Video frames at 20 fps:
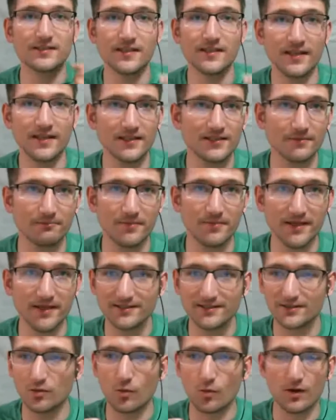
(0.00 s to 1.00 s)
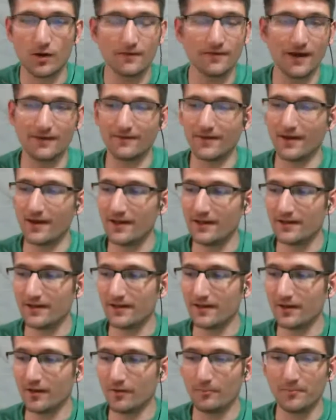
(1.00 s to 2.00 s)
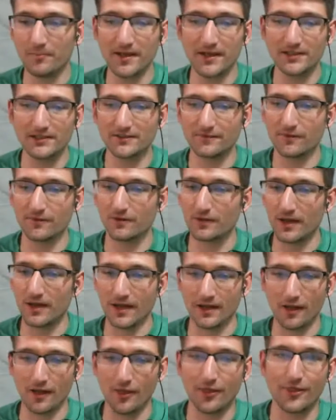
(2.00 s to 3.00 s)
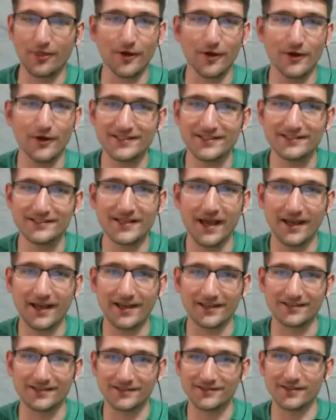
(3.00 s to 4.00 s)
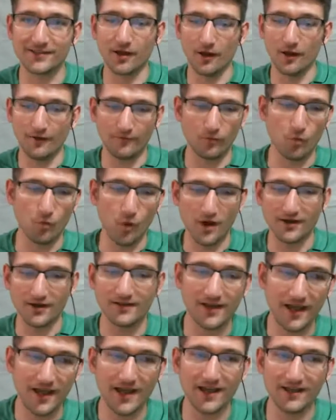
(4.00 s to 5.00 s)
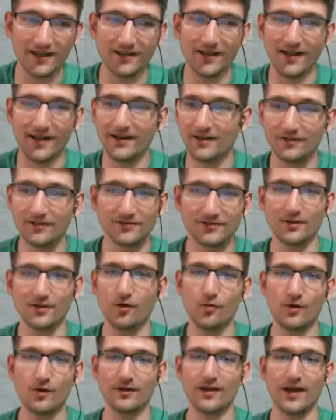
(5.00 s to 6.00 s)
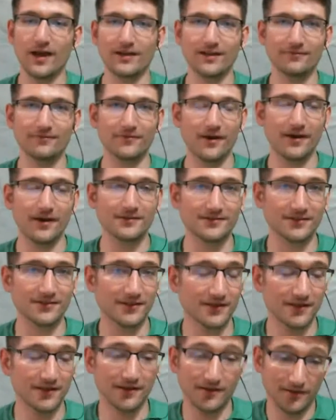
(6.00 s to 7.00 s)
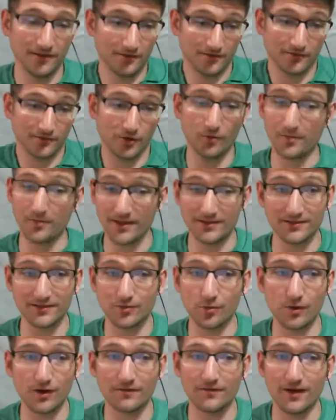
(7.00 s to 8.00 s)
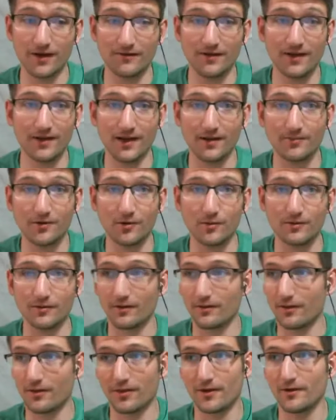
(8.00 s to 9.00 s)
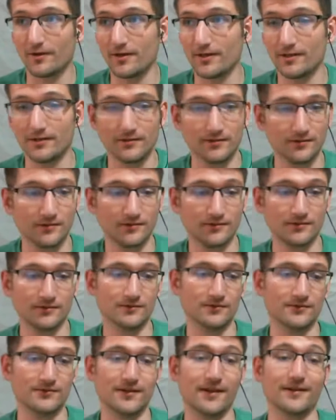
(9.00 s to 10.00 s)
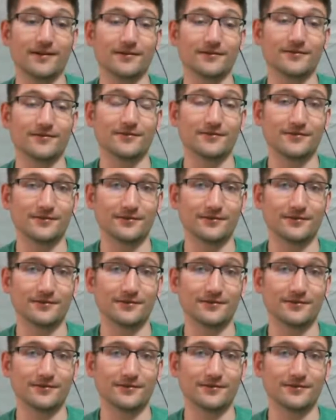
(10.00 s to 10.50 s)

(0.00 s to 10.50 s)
need to beast 25-8. He'll beast for 30 seconds of one day, and he'll still win goddamn fights. Screw beasting 25-8. I'm going 30 seconds.